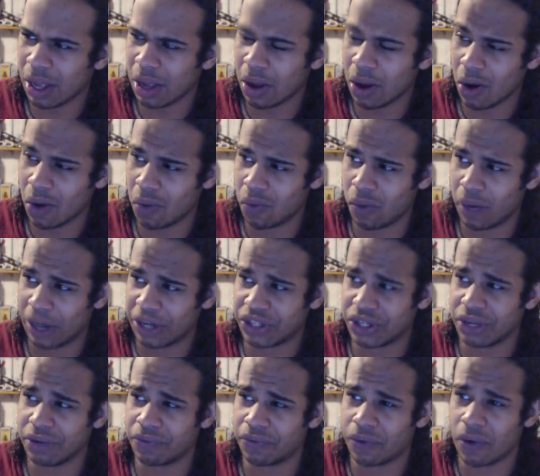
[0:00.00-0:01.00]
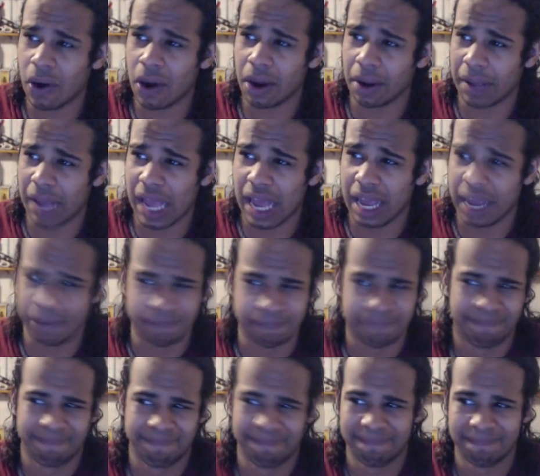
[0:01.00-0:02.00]
Russian frog
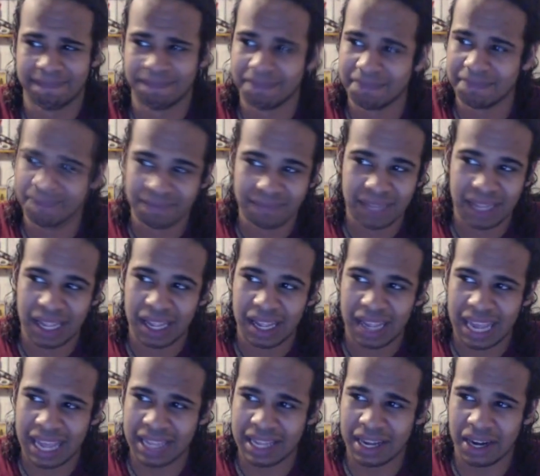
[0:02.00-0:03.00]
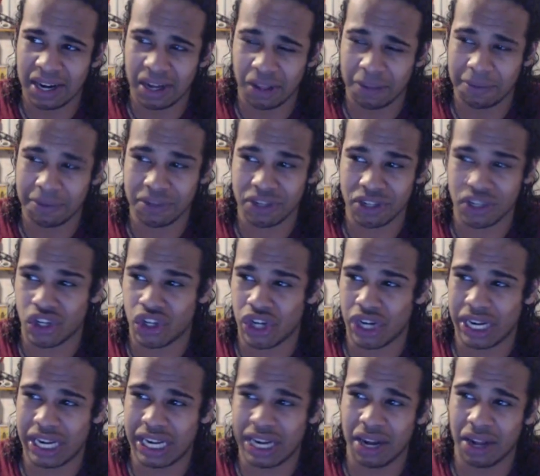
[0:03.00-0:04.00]
guy, and then another one was a
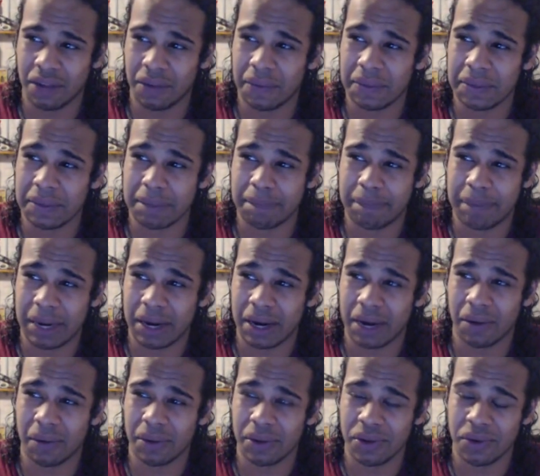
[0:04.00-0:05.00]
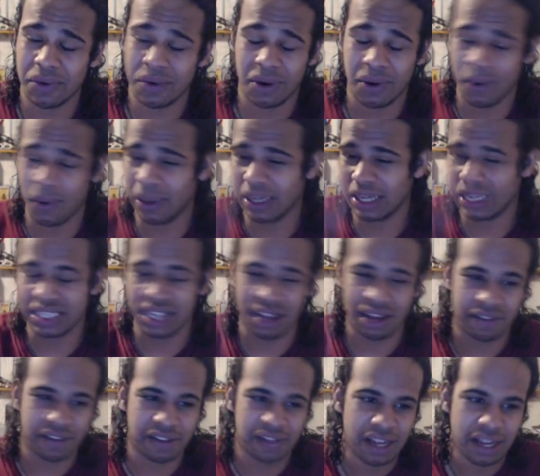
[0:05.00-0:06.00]
chicken, another one was a bear or unicorn and
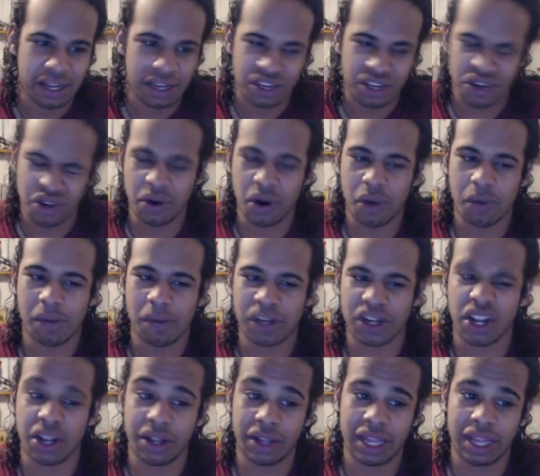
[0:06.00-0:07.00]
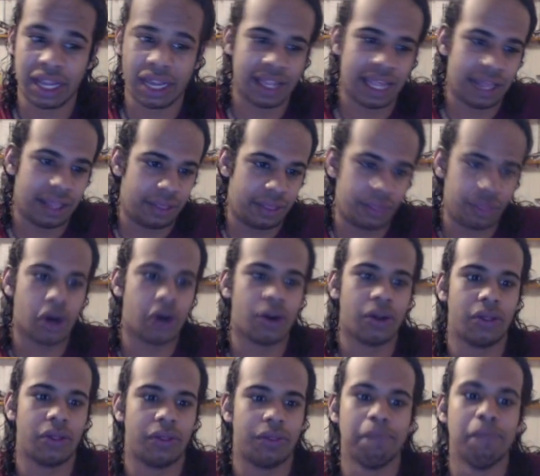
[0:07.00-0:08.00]
stuff. You don't know much other than that
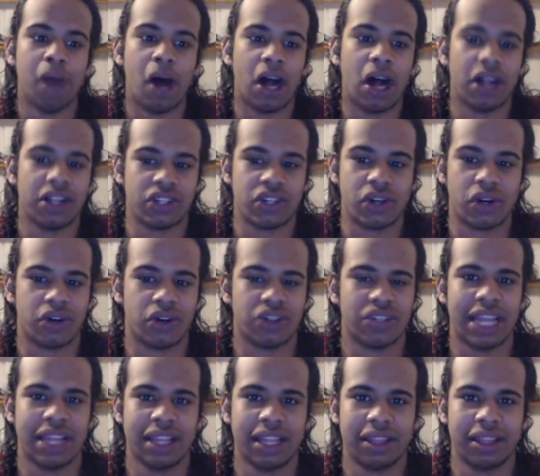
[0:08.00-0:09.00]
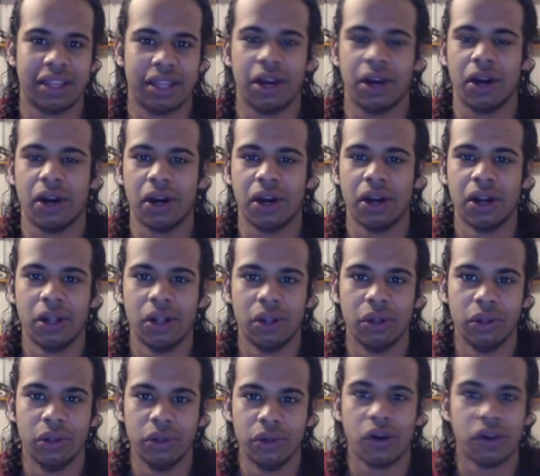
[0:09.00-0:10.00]
they're monsters and that they're
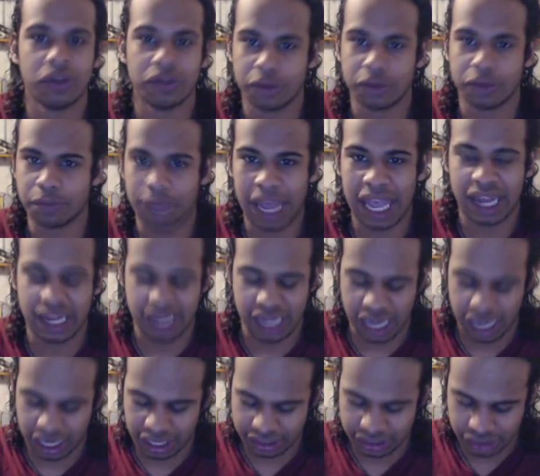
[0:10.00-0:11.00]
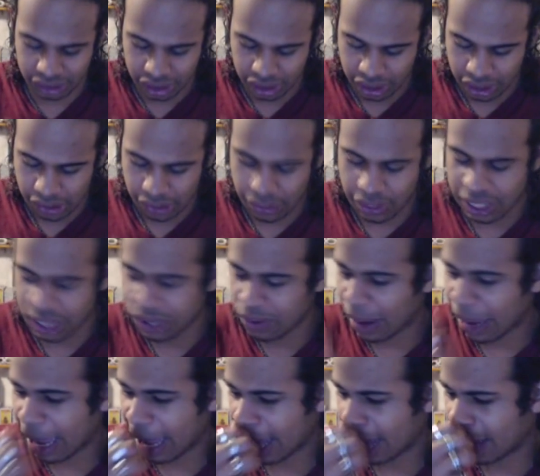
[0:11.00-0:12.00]
Ludo's bad guys. Then you